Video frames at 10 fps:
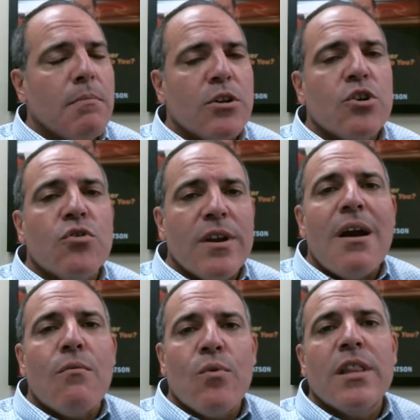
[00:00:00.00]
but you're
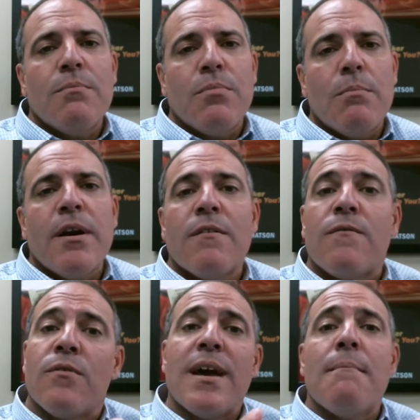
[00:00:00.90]
not really prepared
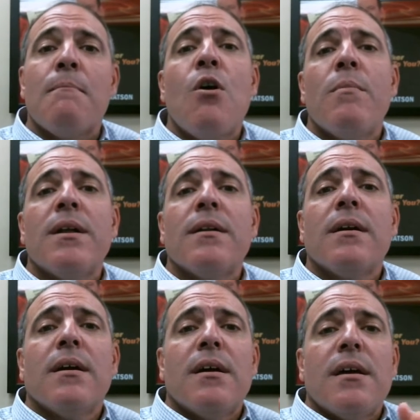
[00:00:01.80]
for that moment
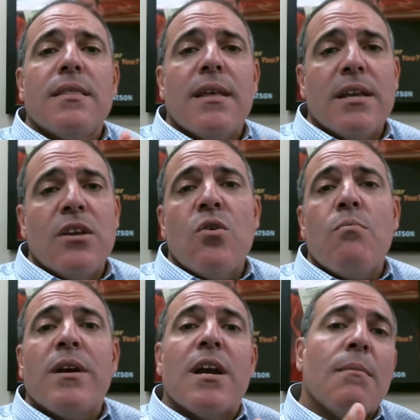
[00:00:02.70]
that you
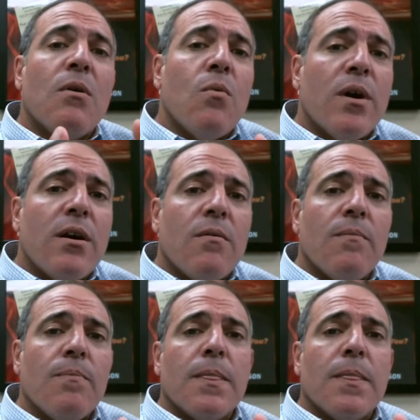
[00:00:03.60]
become a widow